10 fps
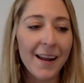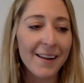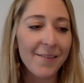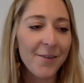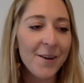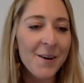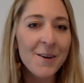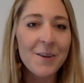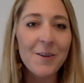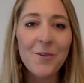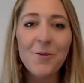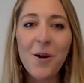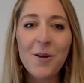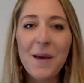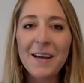And if you
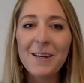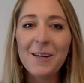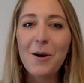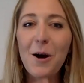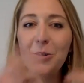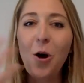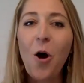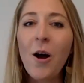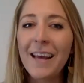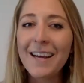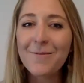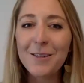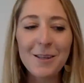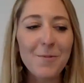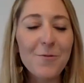want to make a tonic
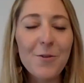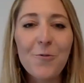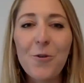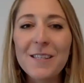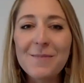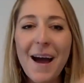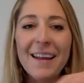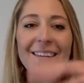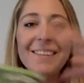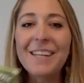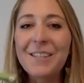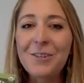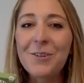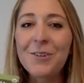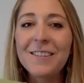with some of your Four Sigmatic
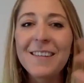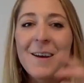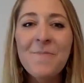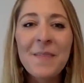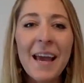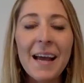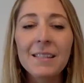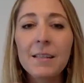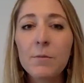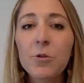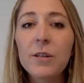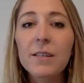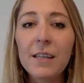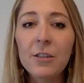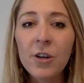elixirs and some sort of
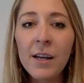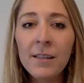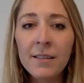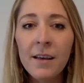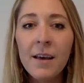citrus,